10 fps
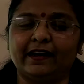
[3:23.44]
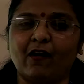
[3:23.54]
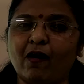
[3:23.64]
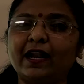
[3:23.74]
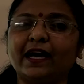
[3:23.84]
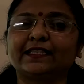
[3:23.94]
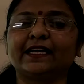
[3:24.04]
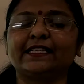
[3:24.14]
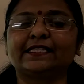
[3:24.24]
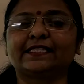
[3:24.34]
all other
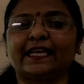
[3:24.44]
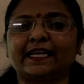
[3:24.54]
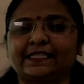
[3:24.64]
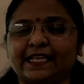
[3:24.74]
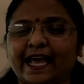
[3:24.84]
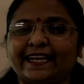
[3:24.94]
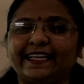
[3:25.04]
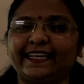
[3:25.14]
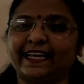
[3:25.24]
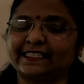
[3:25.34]
insects, and
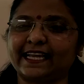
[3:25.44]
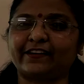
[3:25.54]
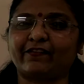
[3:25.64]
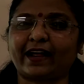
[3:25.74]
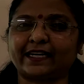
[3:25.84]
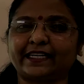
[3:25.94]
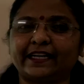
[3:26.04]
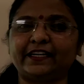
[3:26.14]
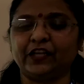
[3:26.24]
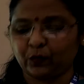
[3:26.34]
he gets
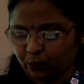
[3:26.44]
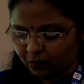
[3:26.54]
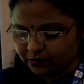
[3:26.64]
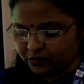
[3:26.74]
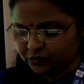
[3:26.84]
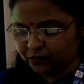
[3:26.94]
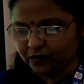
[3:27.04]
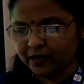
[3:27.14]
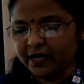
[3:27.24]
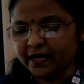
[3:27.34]
attracted. He wants
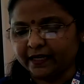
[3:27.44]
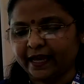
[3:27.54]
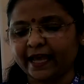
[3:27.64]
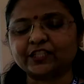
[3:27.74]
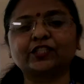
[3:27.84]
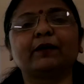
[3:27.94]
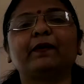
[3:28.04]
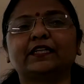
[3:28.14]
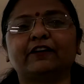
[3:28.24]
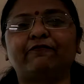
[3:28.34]
to catch the
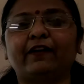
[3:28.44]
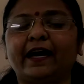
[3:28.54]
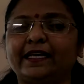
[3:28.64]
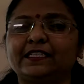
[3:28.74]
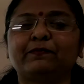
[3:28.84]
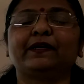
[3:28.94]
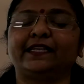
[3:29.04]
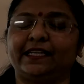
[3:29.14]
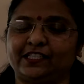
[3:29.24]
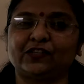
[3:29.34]
butterflies, but
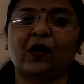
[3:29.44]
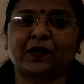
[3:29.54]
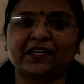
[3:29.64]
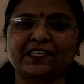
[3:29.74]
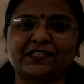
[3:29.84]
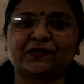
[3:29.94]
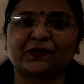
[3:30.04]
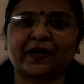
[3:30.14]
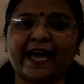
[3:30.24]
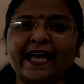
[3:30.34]
it's not easy to
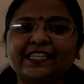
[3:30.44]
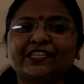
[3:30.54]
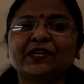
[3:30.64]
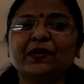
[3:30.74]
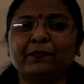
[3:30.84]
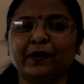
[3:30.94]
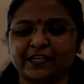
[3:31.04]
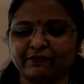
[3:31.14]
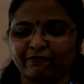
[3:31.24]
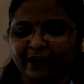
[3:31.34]
catch
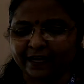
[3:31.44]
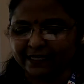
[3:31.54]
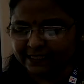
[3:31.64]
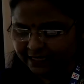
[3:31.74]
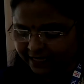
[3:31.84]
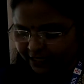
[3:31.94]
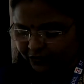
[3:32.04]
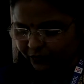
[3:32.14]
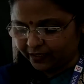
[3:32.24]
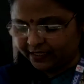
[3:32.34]
butterflies.
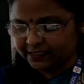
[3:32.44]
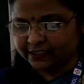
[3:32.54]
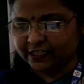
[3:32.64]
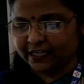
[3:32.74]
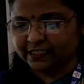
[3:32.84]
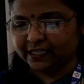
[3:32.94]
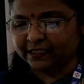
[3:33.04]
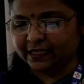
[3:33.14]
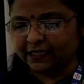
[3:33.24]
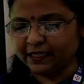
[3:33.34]
So he is chasing
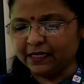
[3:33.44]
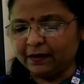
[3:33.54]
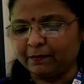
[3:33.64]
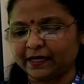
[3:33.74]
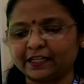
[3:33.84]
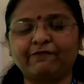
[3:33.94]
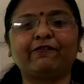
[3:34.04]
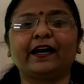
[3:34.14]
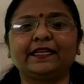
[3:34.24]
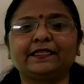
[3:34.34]
the
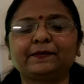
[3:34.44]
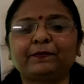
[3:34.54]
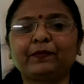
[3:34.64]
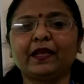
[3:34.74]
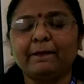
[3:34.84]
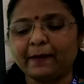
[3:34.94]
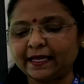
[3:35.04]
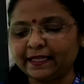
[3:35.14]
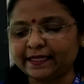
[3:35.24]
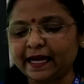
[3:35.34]
butterflies.
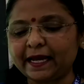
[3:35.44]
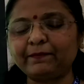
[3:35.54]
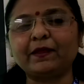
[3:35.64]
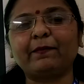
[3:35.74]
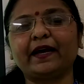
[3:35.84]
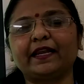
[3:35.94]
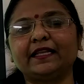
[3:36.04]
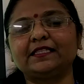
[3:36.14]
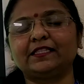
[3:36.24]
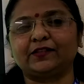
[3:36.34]
By the time the
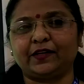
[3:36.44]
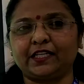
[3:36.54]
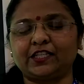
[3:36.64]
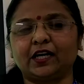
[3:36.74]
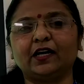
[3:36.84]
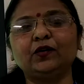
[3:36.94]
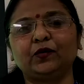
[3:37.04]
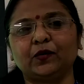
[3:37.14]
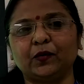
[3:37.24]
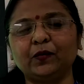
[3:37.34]
parents reach a
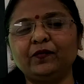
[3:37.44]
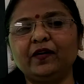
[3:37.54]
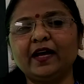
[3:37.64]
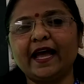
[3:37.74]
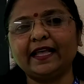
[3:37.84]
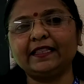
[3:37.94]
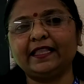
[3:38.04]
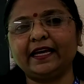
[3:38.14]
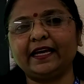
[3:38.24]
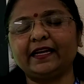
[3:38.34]
grove, and
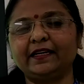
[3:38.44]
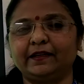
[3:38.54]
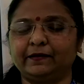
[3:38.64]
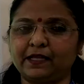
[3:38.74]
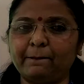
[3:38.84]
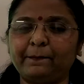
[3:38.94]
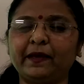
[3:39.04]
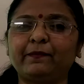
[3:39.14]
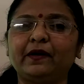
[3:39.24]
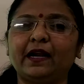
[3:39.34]
there some
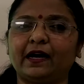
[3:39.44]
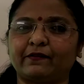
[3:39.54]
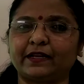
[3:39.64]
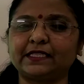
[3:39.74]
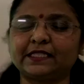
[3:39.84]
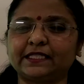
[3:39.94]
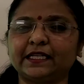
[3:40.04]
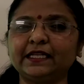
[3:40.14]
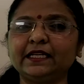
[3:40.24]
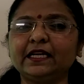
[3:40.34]
people are
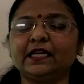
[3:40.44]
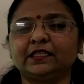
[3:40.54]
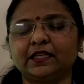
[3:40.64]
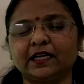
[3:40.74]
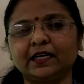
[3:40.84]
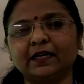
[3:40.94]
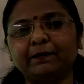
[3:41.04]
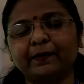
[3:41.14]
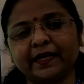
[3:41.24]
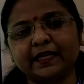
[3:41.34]
resting,
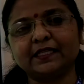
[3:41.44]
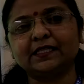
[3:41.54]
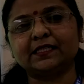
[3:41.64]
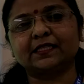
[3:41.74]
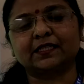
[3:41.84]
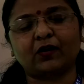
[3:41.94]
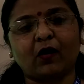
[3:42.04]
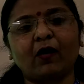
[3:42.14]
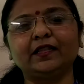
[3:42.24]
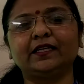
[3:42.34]
the parents
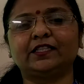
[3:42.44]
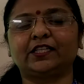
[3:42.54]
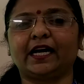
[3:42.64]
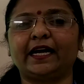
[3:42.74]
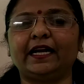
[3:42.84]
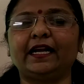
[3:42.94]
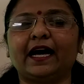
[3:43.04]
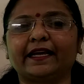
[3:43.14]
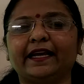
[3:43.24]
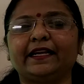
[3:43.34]
call the child
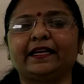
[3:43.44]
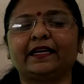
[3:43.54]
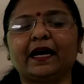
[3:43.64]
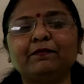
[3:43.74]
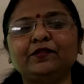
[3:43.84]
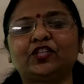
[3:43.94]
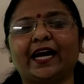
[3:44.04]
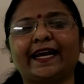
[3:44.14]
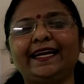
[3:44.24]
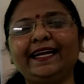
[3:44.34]
again, "Come
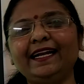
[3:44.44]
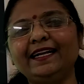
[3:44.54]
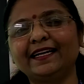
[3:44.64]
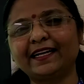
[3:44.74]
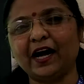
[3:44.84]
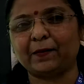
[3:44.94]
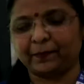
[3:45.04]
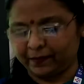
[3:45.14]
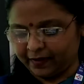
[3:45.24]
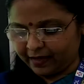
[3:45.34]
child,
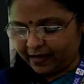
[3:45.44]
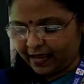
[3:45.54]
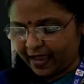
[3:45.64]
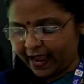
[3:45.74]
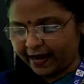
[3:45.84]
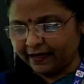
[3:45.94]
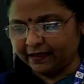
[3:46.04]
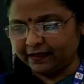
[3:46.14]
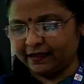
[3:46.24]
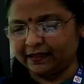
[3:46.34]
come." And
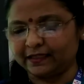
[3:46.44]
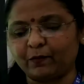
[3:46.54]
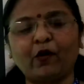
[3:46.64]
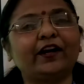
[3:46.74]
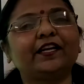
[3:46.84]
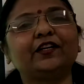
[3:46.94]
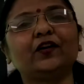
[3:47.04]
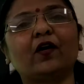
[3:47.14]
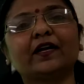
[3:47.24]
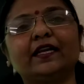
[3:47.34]
the boy did
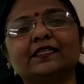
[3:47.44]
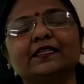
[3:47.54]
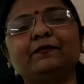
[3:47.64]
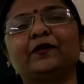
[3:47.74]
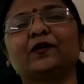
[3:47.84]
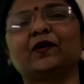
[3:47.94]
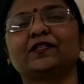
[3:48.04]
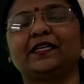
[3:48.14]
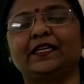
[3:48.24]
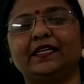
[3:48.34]
not listen
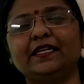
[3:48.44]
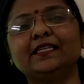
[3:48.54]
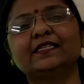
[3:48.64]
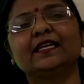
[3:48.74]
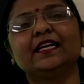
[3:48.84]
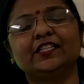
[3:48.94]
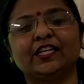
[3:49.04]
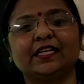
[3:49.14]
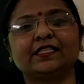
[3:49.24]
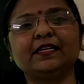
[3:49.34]
because he is
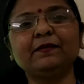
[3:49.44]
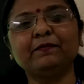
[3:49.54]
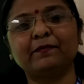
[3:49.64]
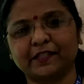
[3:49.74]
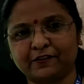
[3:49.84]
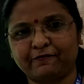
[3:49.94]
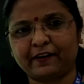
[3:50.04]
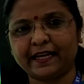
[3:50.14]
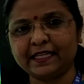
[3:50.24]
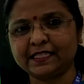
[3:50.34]
chasing
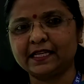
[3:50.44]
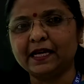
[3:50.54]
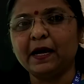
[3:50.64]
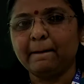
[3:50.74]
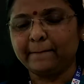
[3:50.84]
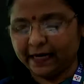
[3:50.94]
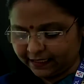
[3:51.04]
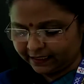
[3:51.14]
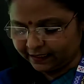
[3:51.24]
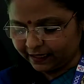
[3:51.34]
butterflies.
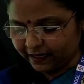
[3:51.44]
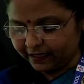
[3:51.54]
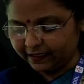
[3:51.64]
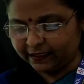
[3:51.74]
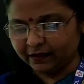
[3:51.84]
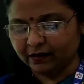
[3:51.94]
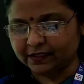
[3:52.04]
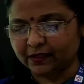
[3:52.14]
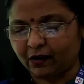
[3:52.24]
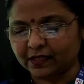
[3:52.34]
But
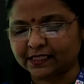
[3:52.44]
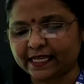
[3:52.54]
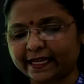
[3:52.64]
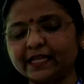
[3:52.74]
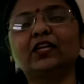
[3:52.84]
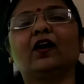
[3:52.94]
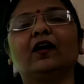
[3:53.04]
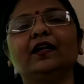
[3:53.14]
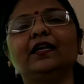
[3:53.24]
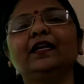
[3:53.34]
on second
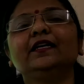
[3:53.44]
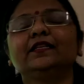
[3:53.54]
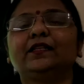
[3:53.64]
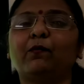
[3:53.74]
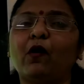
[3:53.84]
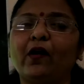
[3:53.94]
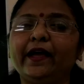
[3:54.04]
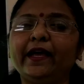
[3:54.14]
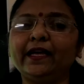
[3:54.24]
call, the boy